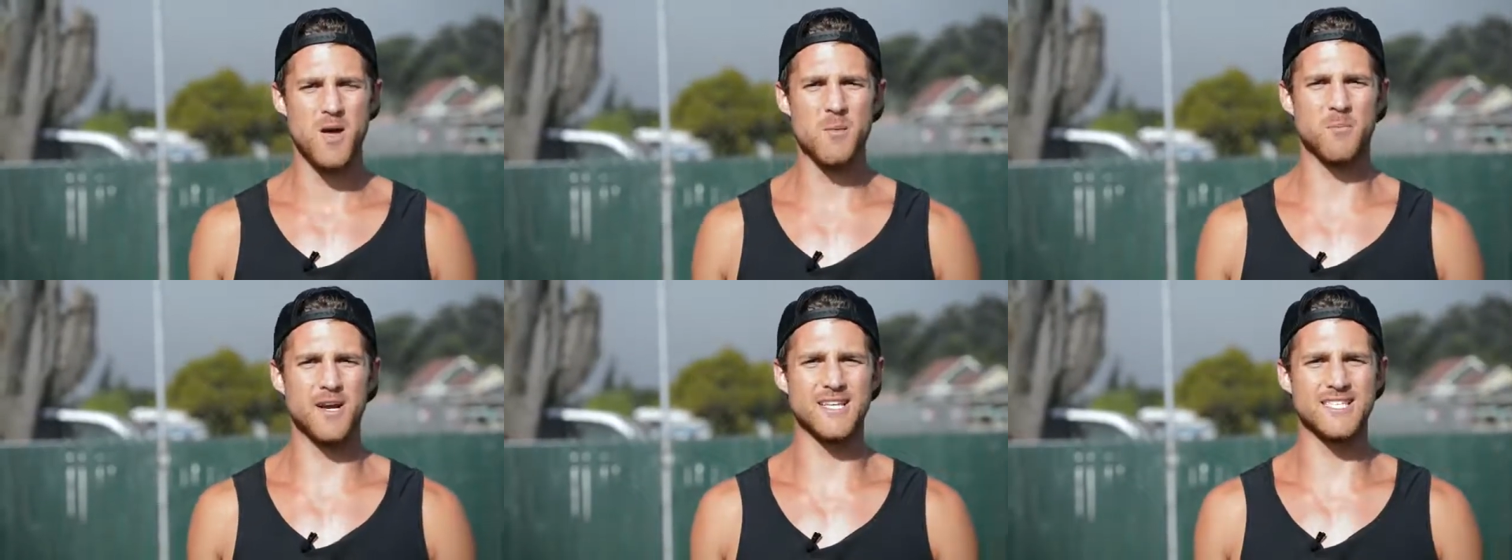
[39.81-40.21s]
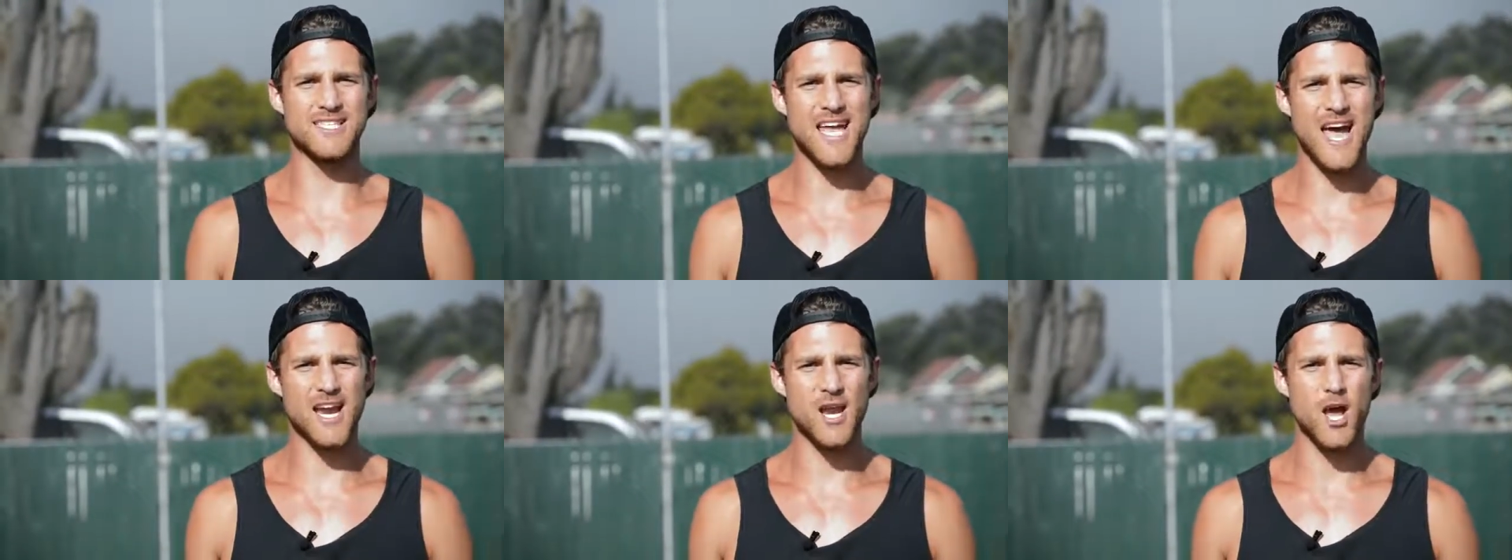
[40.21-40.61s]
but
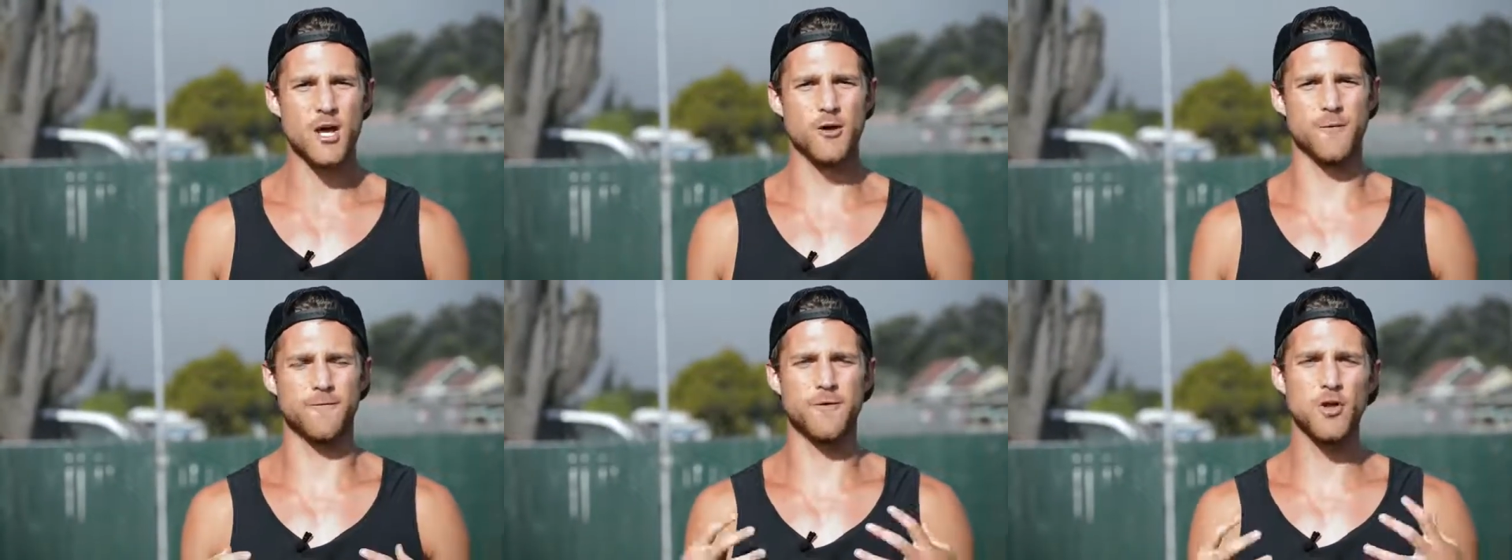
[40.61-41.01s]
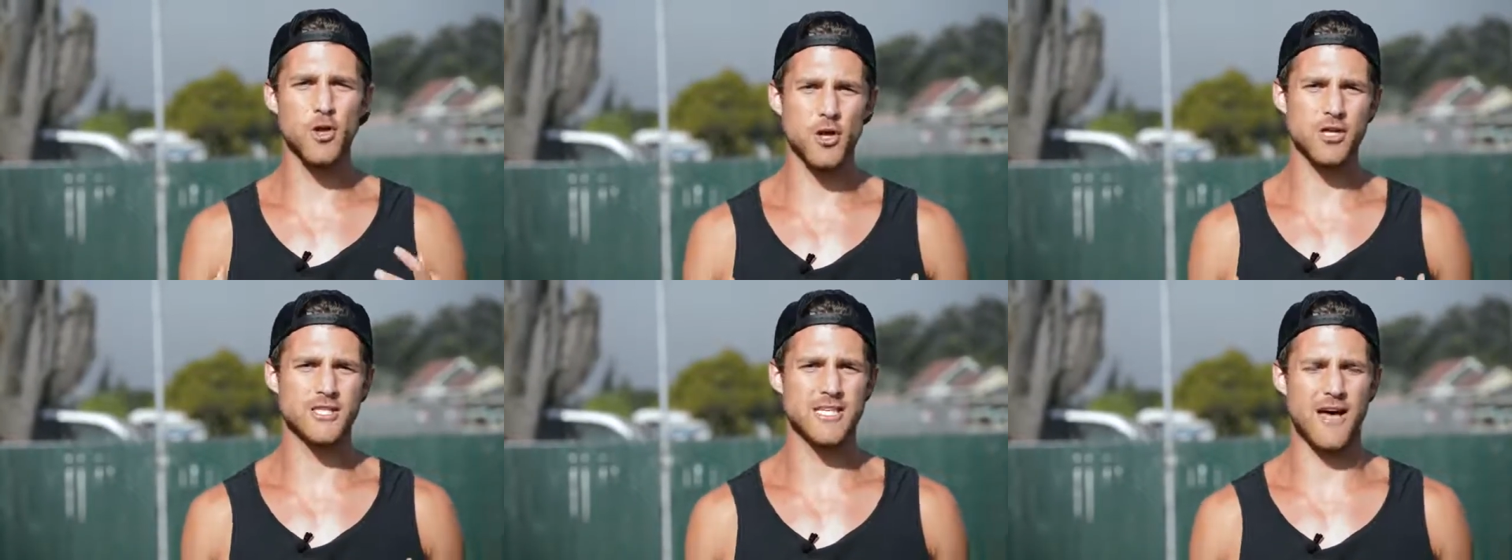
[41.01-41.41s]
instead you're
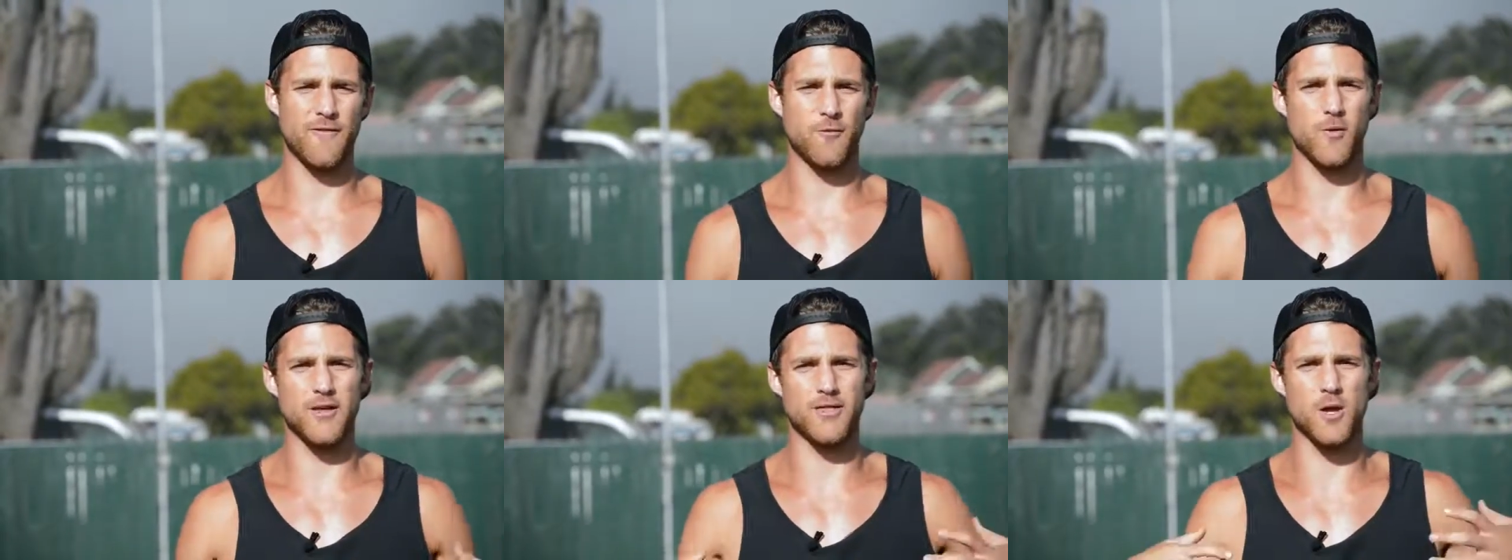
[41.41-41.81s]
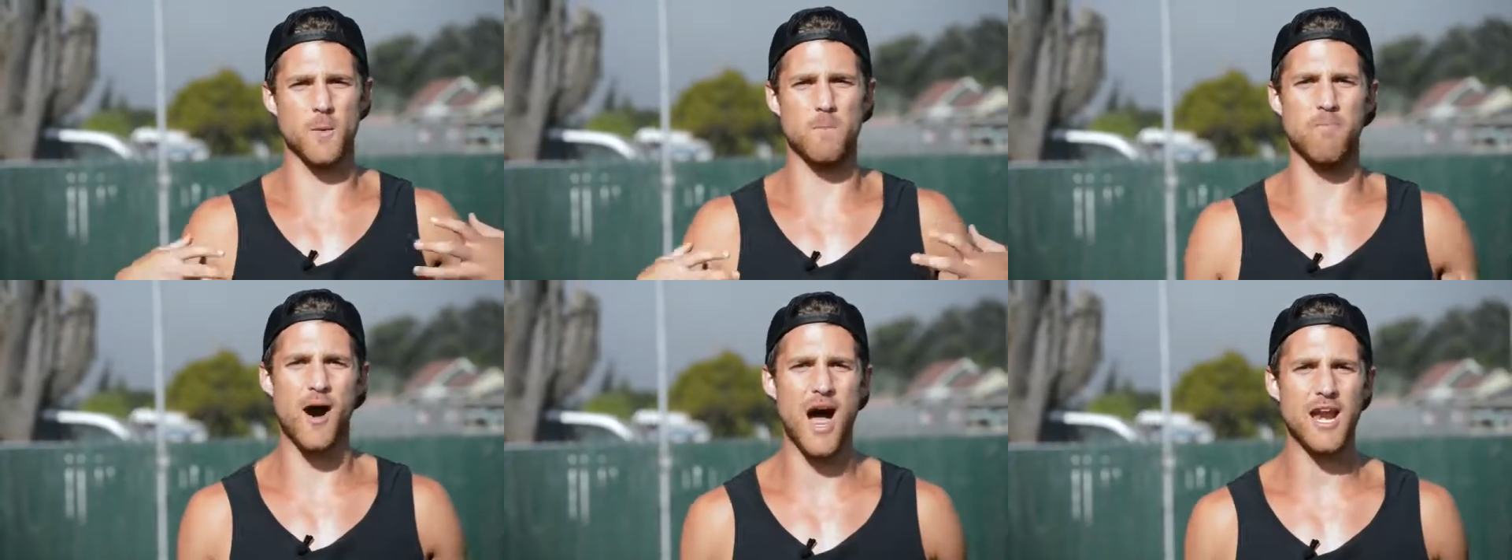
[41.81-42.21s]
fueling yourself with your
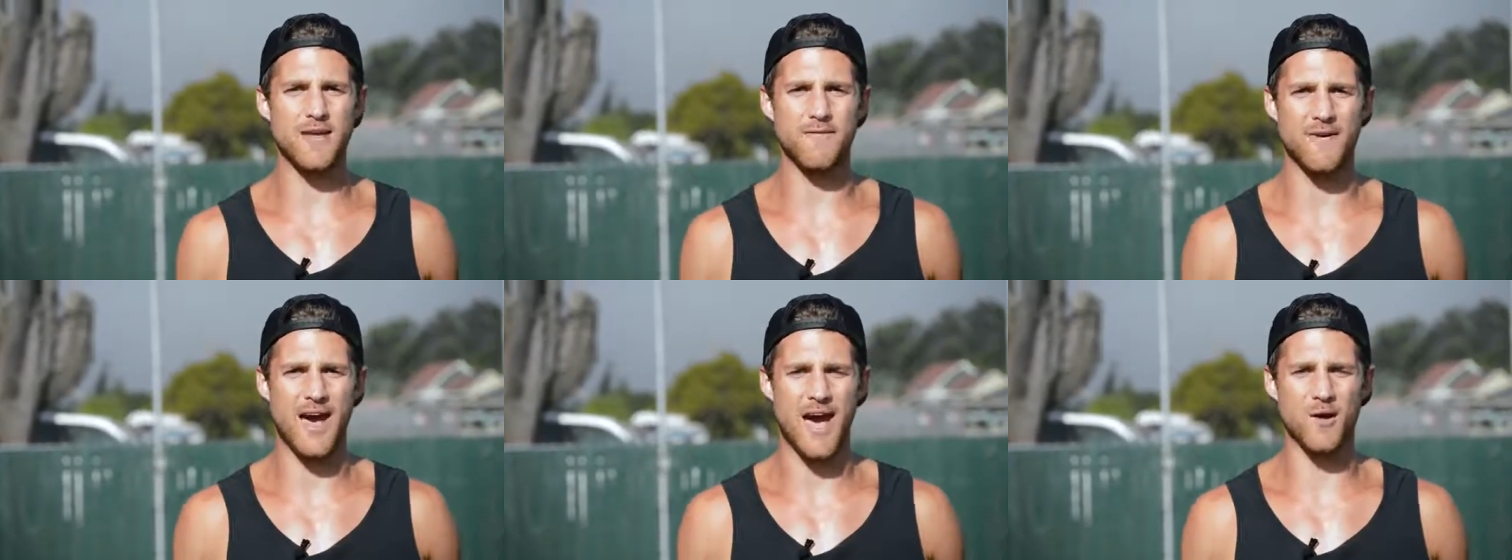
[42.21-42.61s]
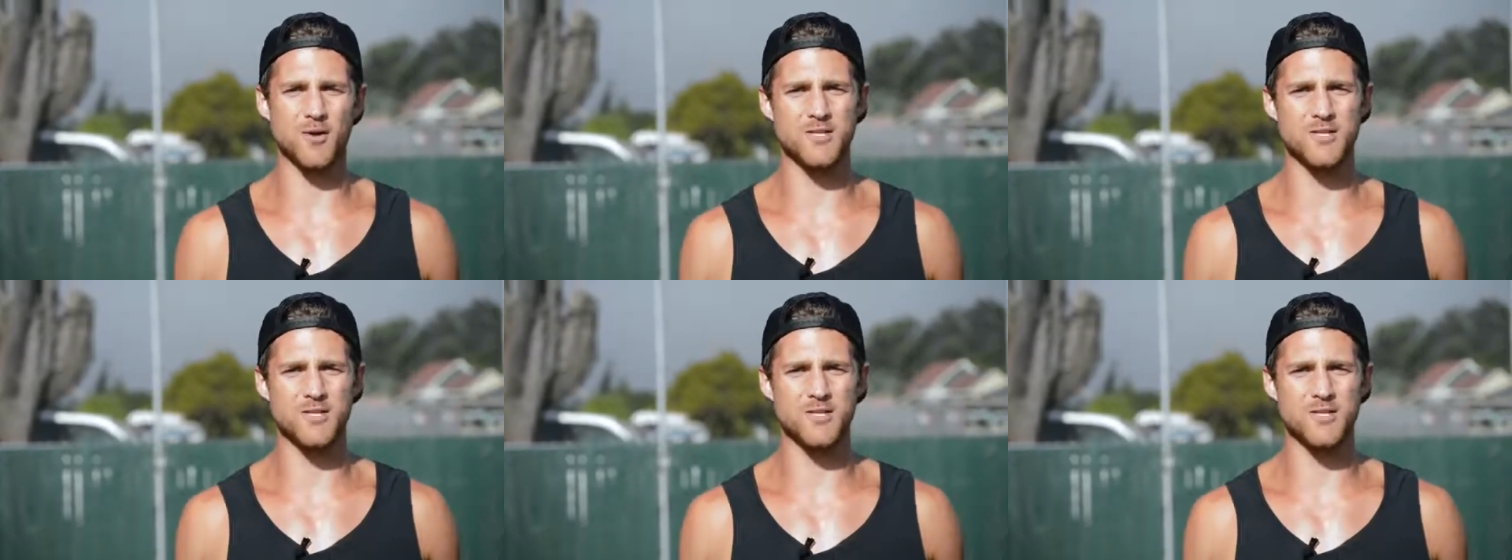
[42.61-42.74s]
body fat,